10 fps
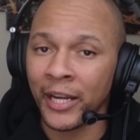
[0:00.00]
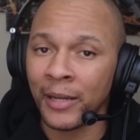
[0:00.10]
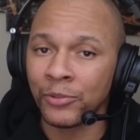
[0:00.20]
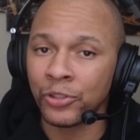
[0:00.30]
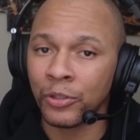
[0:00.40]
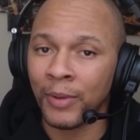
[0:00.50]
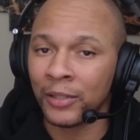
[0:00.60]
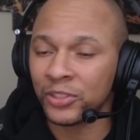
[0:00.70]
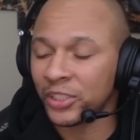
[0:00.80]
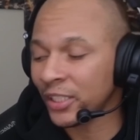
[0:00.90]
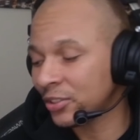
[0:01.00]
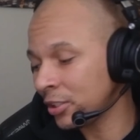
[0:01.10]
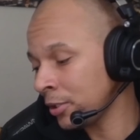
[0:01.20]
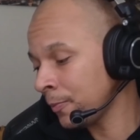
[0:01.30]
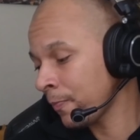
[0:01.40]
up to about
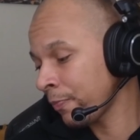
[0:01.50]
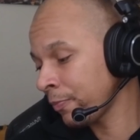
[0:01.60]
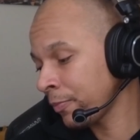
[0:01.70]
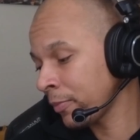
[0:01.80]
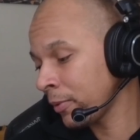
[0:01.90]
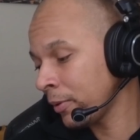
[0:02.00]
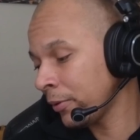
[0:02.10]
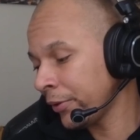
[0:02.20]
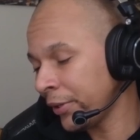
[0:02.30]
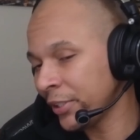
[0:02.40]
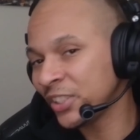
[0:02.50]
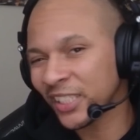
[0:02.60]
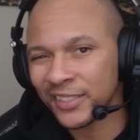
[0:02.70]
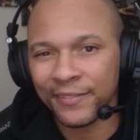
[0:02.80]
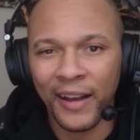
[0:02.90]
60,
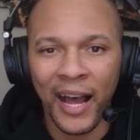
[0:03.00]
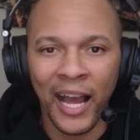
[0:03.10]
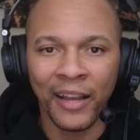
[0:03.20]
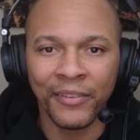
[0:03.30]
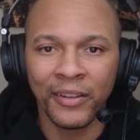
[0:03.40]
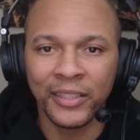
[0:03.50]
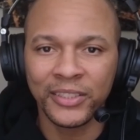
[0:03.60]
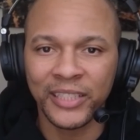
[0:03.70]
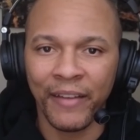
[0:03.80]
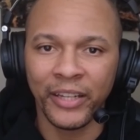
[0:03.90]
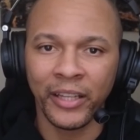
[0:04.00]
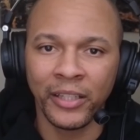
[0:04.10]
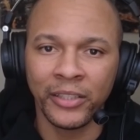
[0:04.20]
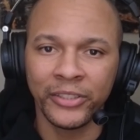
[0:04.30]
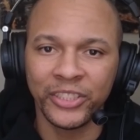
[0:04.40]
65, 70,
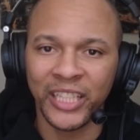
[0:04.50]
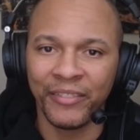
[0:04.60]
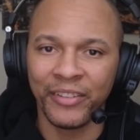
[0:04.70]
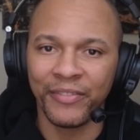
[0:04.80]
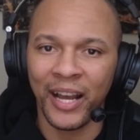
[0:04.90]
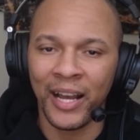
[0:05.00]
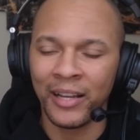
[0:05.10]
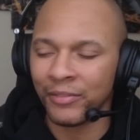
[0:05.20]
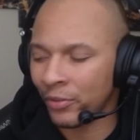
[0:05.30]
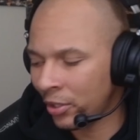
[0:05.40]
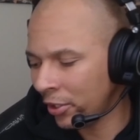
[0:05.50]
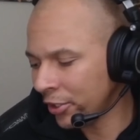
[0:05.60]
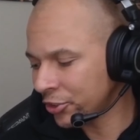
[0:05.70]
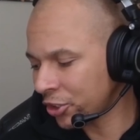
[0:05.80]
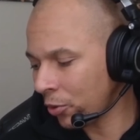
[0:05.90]
75.
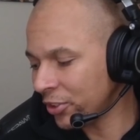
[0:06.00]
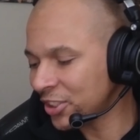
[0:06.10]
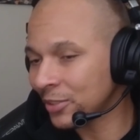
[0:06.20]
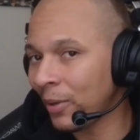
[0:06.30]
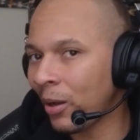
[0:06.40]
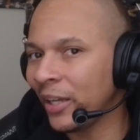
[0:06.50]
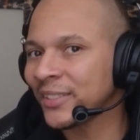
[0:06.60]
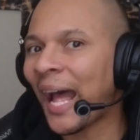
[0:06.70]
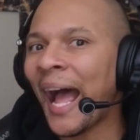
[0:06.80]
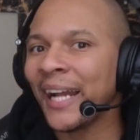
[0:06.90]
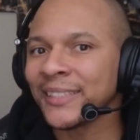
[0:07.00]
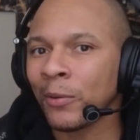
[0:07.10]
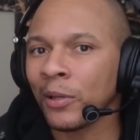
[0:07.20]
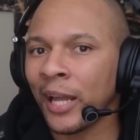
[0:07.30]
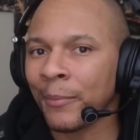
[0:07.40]
So this is about as high as I
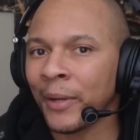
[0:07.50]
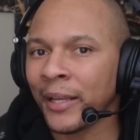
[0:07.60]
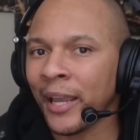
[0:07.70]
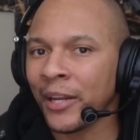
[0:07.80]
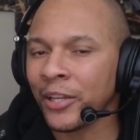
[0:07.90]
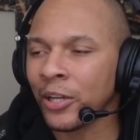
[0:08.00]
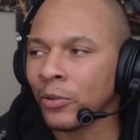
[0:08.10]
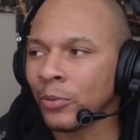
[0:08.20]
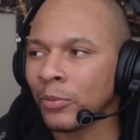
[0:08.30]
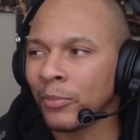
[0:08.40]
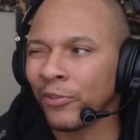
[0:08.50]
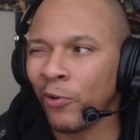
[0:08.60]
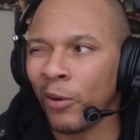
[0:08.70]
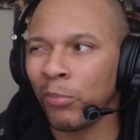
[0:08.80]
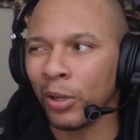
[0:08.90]
would like my gain to go before
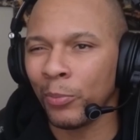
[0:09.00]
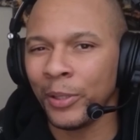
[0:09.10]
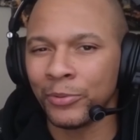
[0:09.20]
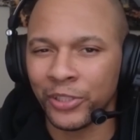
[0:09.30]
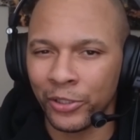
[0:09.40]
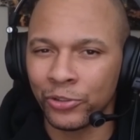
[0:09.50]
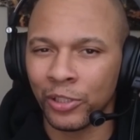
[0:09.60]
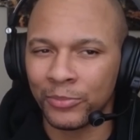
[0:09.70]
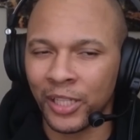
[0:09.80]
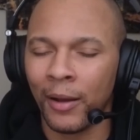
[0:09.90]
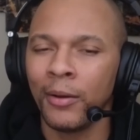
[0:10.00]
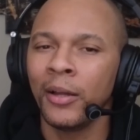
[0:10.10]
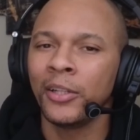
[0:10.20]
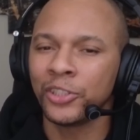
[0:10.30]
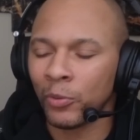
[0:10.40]
I blow people's eardrums out.
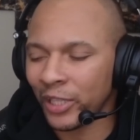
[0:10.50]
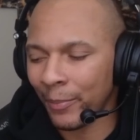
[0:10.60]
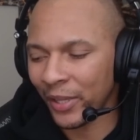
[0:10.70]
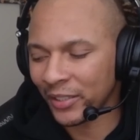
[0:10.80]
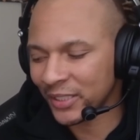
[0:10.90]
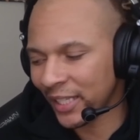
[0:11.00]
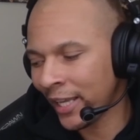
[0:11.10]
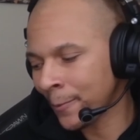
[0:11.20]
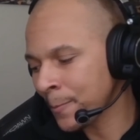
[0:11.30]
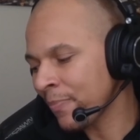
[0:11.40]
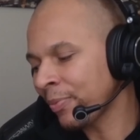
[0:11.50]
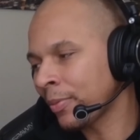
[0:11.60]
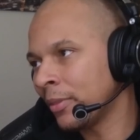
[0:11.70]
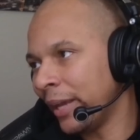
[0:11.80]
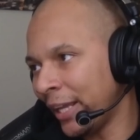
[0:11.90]
So with that being said,
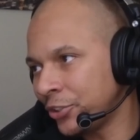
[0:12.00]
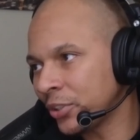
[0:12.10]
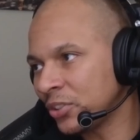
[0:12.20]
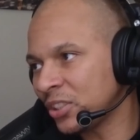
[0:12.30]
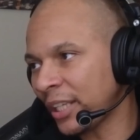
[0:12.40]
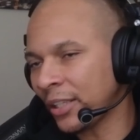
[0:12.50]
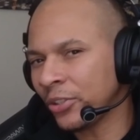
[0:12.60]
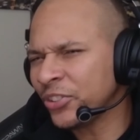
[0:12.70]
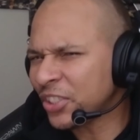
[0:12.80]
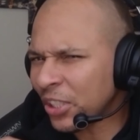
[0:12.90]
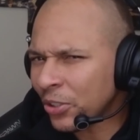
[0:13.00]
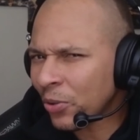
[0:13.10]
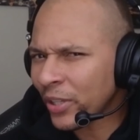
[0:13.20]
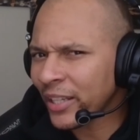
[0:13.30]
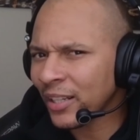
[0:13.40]
as you can see, you still
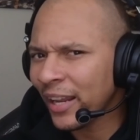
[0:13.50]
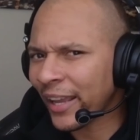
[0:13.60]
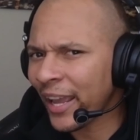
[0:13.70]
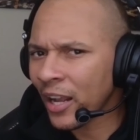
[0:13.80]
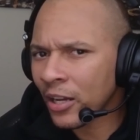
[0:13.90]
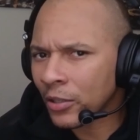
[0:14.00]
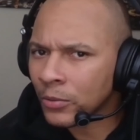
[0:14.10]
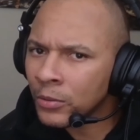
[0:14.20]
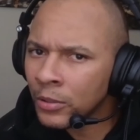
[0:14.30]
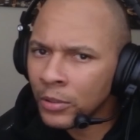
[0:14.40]
don't get a lot of echo